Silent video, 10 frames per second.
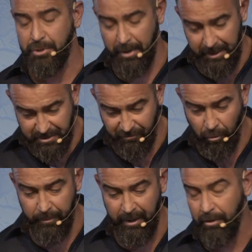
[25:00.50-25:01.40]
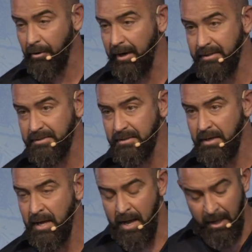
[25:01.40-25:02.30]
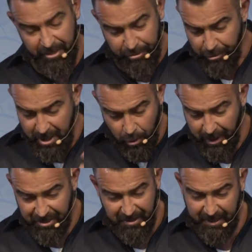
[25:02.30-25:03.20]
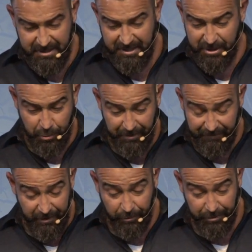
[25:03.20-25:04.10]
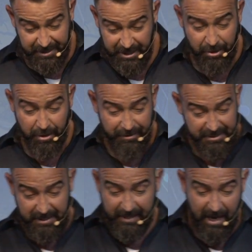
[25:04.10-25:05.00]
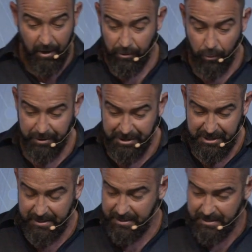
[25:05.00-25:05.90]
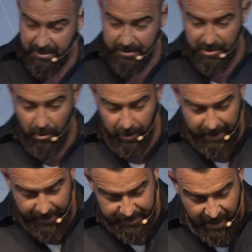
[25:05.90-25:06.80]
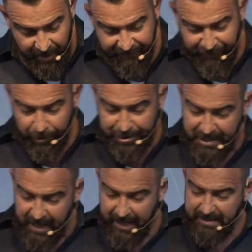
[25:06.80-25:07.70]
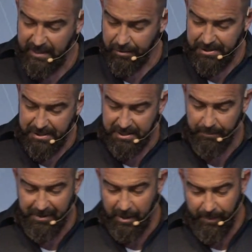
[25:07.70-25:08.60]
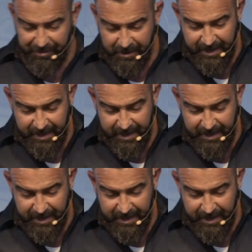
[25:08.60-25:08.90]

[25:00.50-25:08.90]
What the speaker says: transforming grace. Three quick things this reveals here, this encounter with Jesus that Saul has. First, it tells us something about the